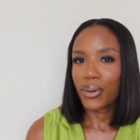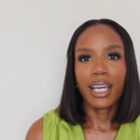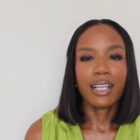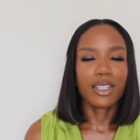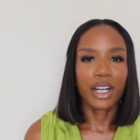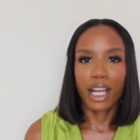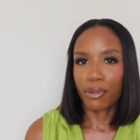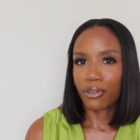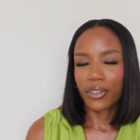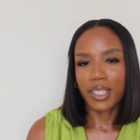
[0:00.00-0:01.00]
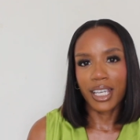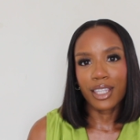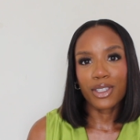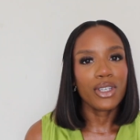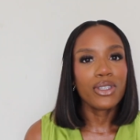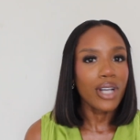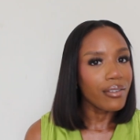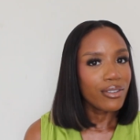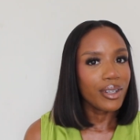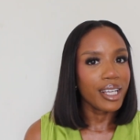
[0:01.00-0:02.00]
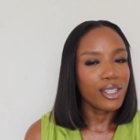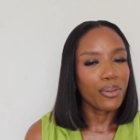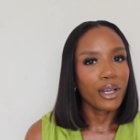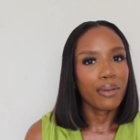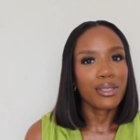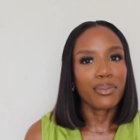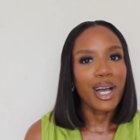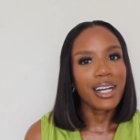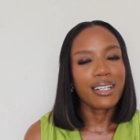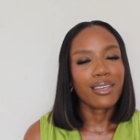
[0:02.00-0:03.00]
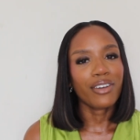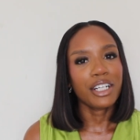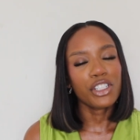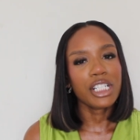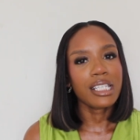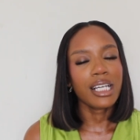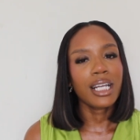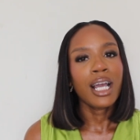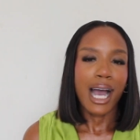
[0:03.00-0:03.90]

It ends on April 15th, so you still have a few days to go pick up some products if you're interested.